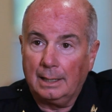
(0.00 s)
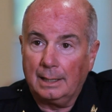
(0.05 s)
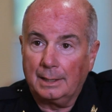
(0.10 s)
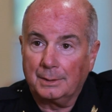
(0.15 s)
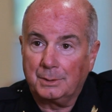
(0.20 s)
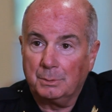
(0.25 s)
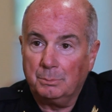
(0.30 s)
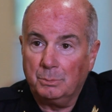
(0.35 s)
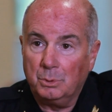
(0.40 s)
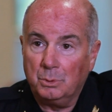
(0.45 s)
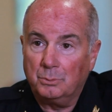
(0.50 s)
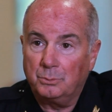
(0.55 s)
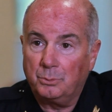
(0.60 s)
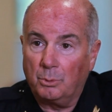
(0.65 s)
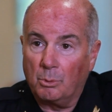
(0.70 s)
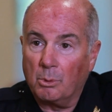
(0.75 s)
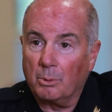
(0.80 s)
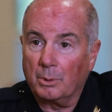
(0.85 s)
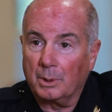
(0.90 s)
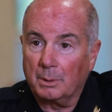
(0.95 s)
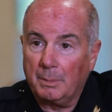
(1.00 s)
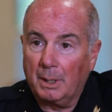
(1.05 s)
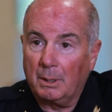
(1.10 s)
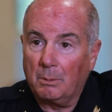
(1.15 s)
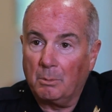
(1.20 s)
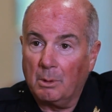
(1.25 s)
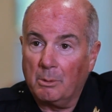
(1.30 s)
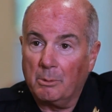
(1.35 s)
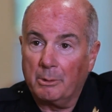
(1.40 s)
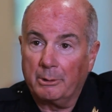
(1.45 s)
to move forward about
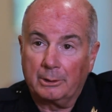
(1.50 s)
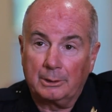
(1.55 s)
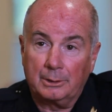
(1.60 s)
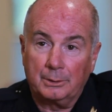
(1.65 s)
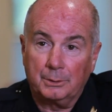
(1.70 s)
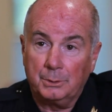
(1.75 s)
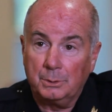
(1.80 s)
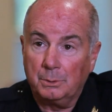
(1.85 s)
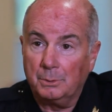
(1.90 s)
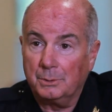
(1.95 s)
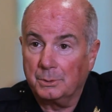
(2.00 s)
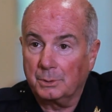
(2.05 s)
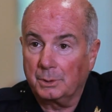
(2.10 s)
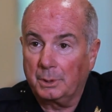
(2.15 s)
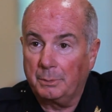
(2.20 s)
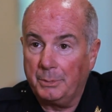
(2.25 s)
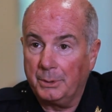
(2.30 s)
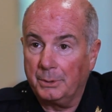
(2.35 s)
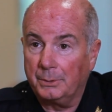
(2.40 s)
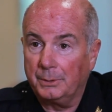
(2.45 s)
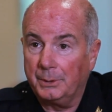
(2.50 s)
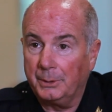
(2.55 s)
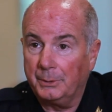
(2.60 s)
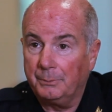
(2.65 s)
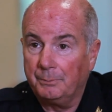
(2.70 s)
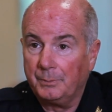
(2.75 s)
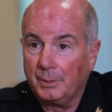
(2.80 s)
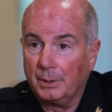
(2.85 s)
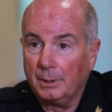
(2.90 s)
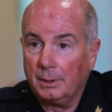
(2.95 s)
what we were going to do as a community.
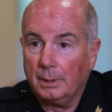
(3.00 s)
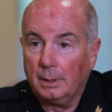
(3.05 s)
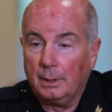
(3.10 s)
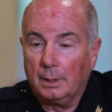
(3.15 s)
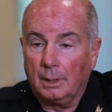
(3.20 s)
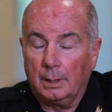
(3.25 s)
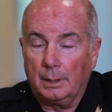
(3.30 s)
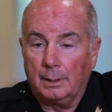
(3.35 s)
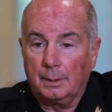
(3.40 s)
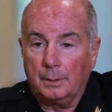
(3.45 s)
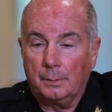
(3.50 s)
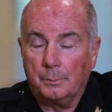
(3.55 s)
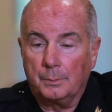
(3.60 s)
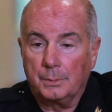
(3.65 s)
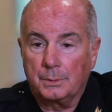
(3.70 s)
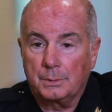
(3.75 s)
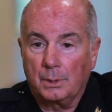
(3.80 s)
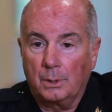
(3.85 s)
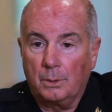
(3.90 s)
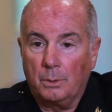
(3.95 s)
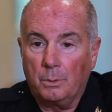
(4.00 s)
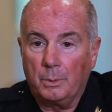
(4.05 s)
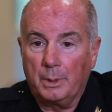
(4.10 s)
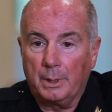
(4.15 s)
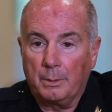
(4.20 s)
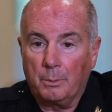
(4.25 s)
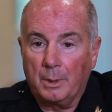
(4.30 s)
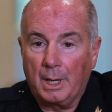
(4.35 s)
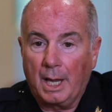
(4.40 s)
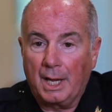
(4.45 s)
So
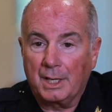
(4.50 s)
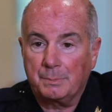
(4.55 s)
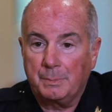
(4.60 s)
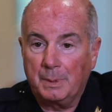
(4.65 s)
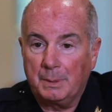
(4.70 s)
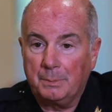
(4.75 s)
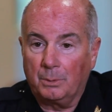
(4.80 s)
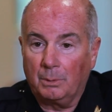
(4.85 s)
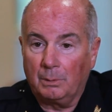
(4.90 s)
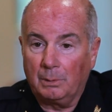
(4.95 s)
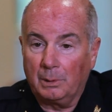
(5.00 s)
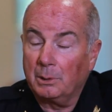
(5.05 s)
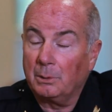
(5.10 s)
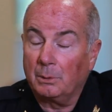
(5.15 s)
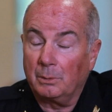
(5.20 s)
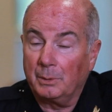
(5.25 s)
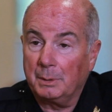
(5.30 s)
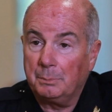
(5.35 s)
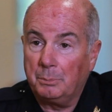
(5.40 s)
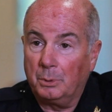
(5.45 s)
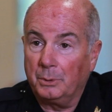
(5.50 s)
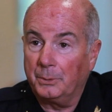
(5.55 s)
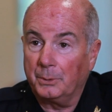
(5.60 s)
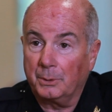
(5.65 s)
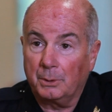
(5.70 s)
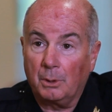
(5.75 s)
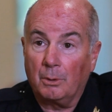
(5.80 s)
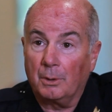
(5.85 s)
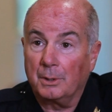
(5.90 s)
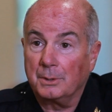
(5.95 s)
we asked people to literally put their
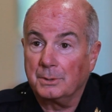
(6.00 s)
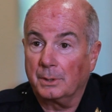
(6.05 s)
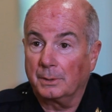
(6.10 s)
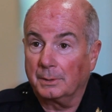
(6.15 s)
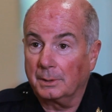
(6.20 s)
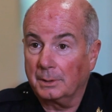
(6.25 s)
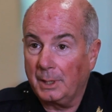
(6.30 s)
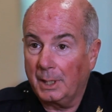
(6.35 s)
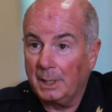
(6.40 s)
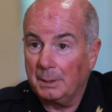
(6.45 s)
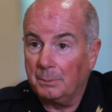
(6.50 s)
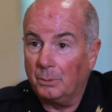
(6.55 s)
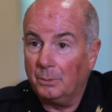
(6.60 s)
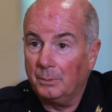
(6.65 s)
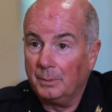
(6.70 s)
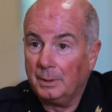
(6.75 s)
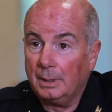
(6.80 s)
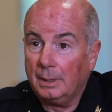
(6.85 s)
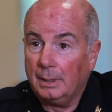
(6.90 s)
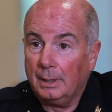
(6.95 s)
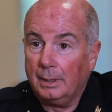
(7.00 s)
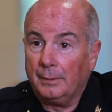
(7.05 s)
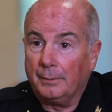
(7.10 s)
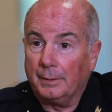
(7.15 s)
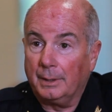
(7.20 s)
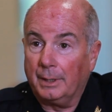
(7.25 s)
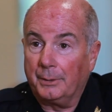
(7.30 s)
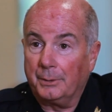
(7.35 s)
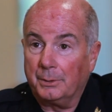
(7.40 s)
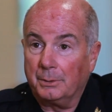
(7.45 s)
cards on the table.
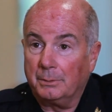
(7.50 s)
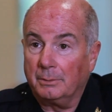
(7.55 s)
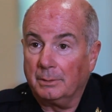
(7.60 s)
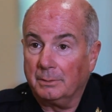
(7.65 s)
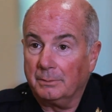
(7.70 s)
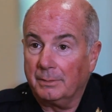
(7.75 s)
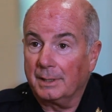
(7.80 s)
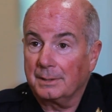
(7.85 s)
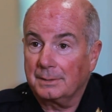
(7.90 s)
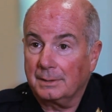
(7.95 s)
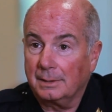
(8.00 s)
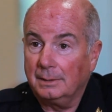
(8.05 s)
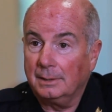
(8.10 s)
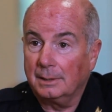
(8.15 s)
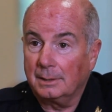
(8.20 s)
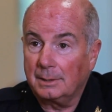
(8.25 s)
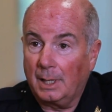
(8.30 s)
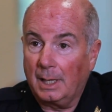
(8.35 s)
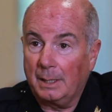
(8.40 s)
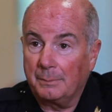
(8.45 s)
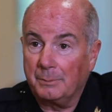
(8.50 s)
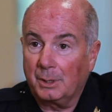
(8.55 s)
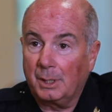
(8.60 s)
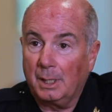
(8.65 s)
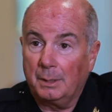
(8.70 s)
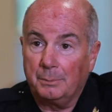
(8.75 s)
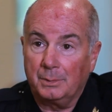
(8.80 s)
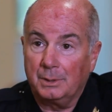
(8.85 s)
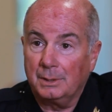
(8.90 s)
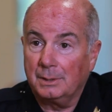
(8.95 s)
You'd have invested in the time to
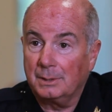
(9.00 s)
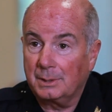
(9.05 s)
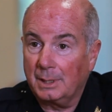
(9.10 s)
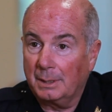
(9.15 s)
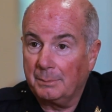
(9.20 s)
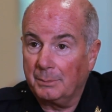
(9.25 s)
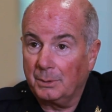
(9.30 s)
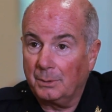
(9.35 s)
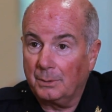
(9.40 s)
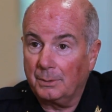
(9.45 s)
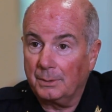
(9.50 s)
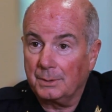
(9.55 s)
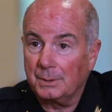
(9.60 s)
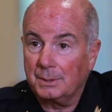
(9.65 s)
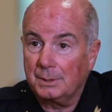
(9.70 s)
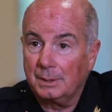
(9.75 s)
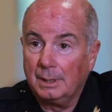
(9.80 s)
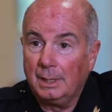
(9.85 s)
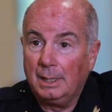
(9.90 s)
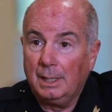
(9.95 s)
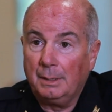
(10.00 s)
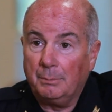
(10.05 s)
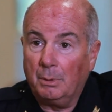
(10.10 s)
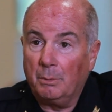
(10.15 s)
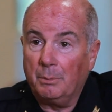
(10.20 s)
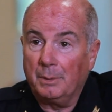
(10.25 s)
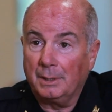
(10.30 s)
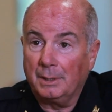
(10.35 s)
come to these seminars, but we